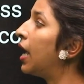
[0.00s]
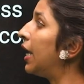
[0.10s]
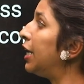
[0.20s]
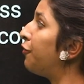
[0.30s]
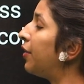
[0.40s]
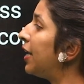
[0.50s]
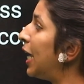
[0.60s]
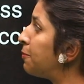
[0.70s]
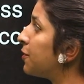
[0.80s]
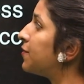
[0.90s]
in different
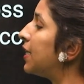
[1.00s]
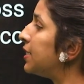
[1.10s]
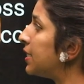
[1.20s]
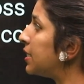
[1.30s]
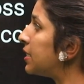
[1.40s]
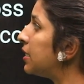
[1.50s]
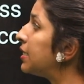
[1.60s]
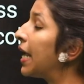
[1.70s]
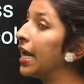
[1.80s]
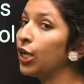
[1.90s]
types of
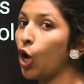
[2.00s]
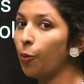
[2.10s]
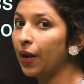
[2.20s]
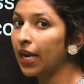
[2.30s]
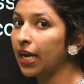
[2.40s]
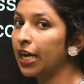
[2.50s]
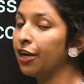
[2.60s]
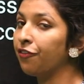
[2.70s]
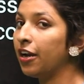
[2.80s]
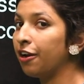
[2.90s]
sentences, incorporated in
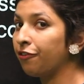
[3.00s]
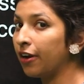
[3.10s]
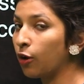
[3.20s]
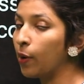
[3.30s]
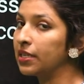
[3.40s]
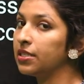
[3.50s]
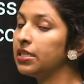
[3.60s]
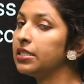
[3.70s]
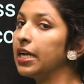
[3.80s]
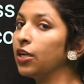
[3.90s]
different
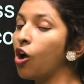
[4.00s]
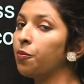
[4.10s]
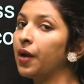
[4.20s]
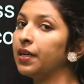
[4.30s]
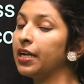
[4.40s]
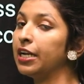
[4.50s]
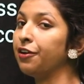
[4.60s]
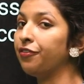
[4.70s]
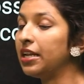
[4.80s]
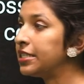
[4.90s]
questions, incorporated in
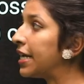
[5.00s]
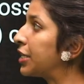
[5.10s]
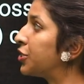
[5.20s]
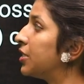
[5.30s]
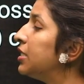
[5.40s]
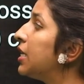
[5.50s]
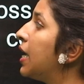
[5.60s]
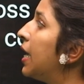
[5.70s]
different sections.